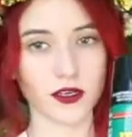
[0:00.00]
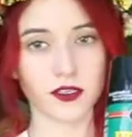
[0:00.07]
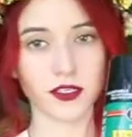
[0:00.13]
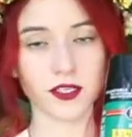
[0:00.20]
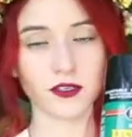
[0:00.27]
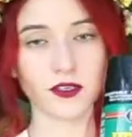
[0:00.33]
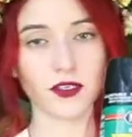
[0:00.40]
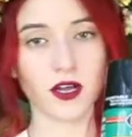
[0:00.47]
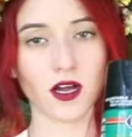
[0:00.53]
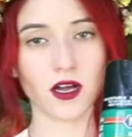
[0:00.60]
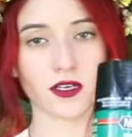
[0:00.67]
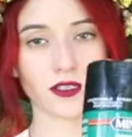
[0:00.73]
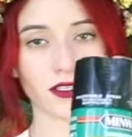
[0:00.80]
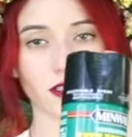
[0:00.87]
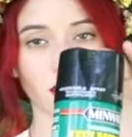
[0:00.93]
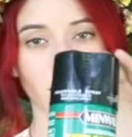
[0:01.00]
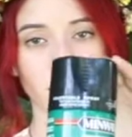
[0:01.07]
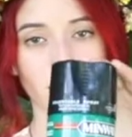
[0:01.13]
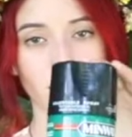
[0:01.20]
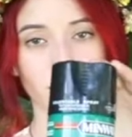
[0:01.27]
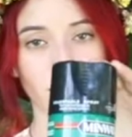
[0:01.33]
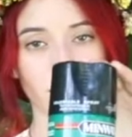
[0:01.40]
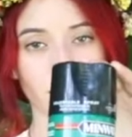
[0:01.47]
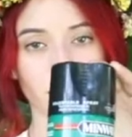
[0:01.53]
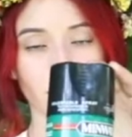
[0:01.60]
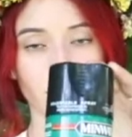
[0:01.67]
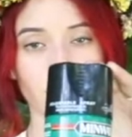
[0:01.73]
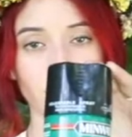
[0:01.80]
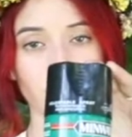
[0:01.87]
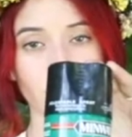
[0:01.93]
Clear gloss, um, you
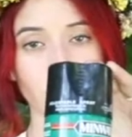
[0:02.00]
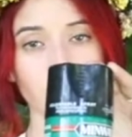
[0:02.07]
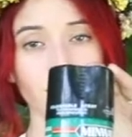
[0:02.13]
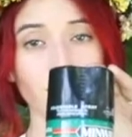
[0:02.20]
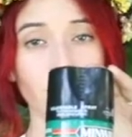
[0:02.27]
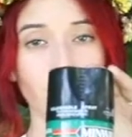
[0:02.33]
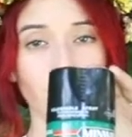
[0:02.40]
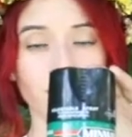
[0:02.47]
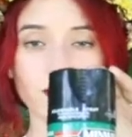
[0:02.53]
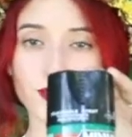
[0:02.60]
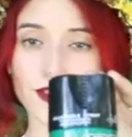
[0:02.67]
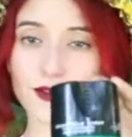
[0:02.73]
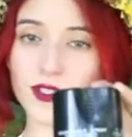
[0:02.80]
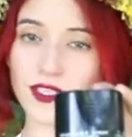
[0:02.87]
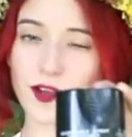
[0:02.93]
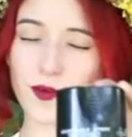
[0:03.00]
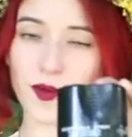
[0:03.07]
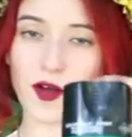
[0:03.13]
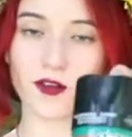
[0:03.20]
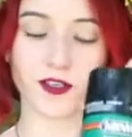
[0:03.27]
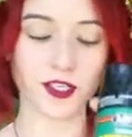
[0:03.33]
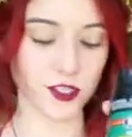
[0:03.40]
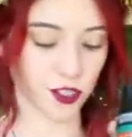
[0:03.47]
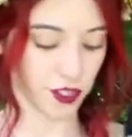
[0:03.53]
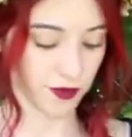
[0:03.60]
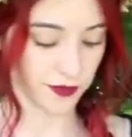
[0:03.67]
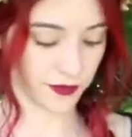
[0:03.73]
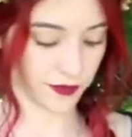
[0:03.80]
can use this or you can also use nail polish.